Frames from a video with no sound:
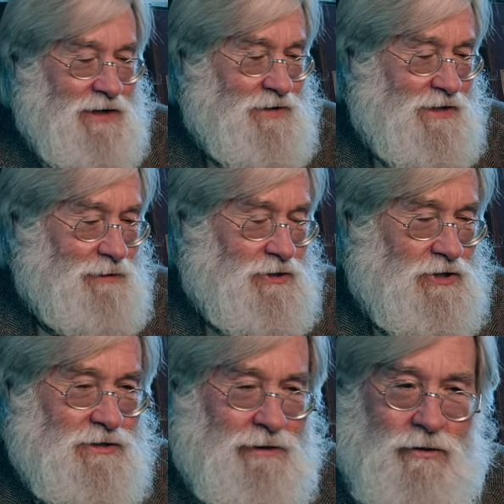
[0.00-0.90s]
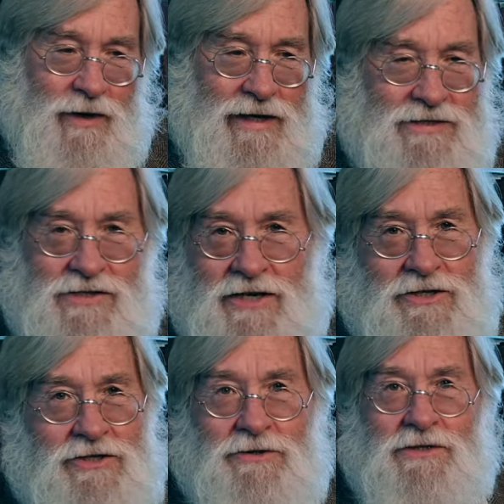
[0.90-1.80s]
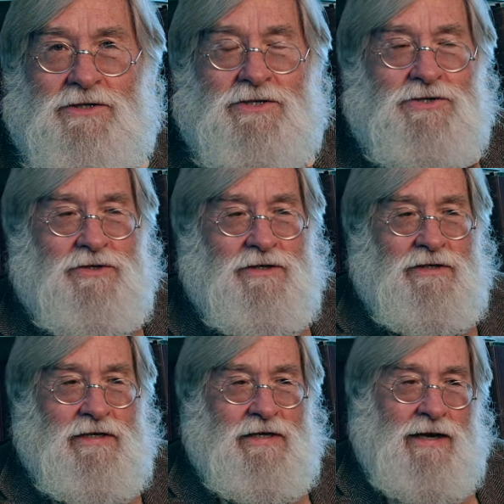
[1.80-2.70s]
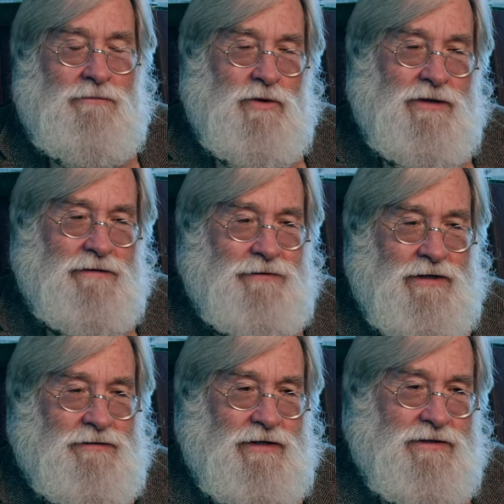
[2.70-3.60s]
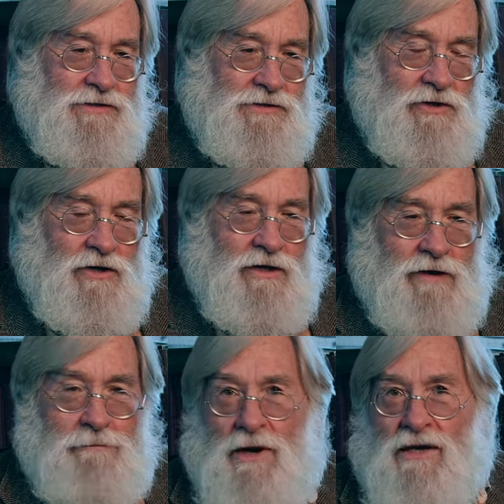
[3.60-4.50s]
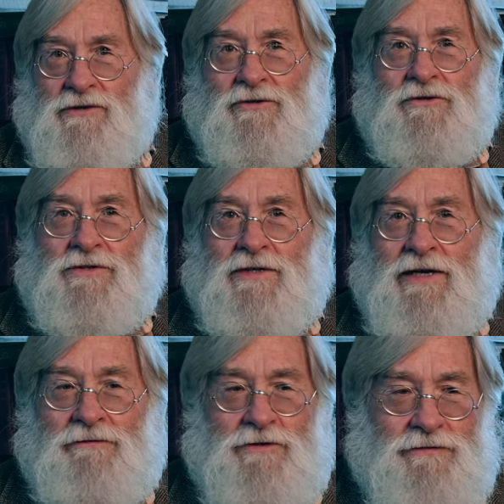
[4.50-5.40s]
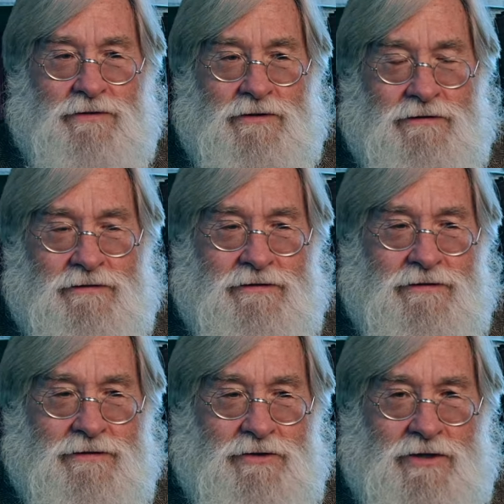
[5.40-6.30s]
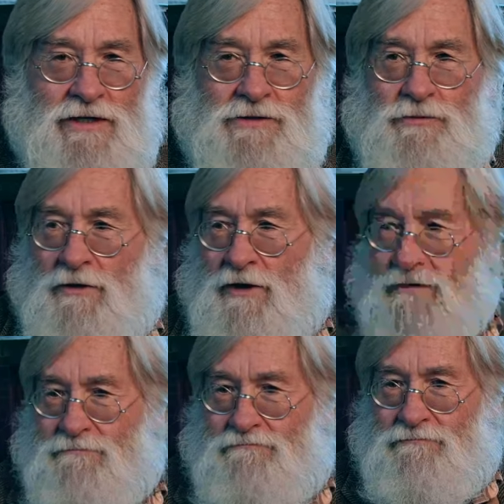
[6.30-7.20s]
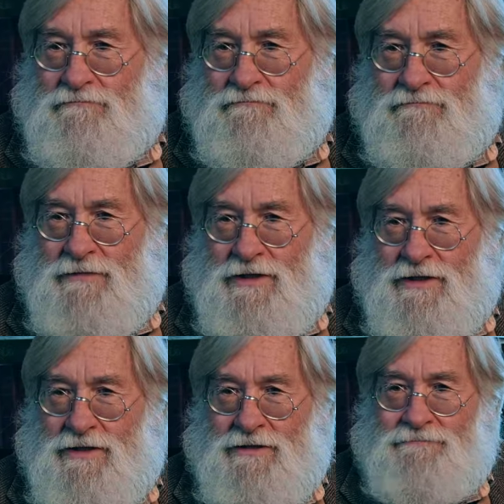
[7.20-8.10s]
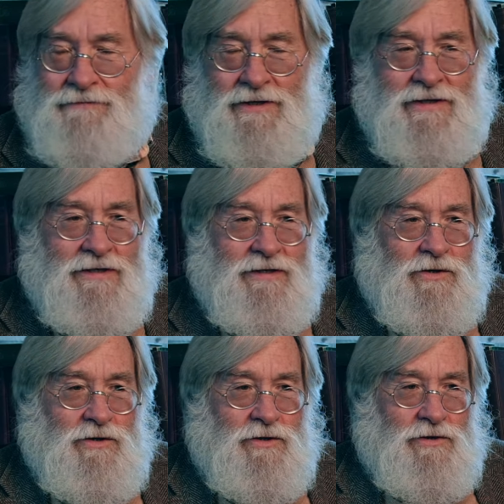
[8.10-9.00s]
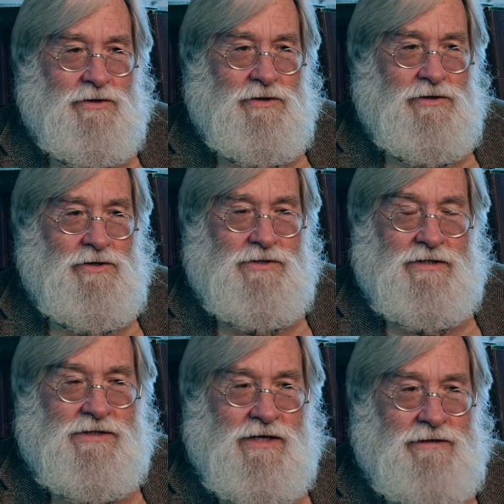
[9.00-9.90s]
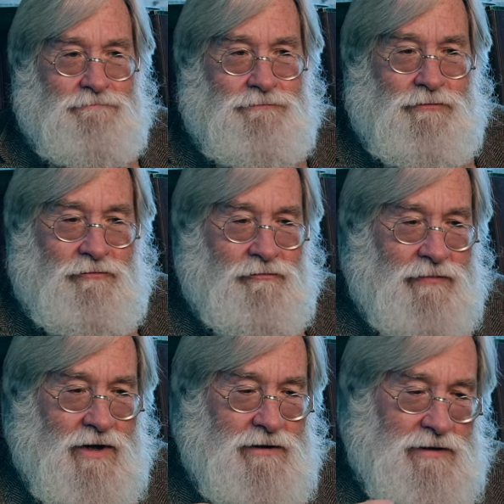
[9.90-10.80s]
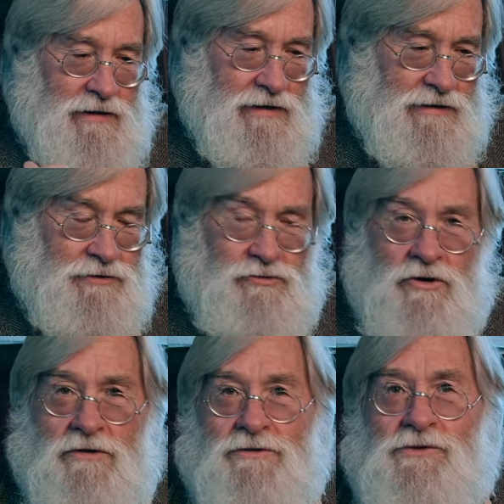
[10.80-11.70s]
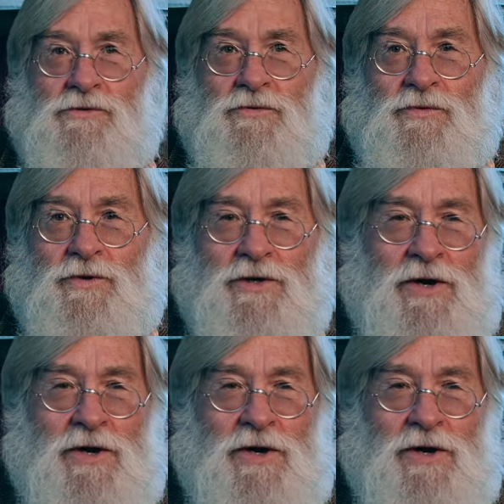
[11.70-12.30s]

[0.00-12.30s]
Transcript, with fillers: of the images. No matter what I send you, it's distorted. I mean, one of the funny things is that all of our monitors have different, you know, unless we're all um, using the same uh, controls, we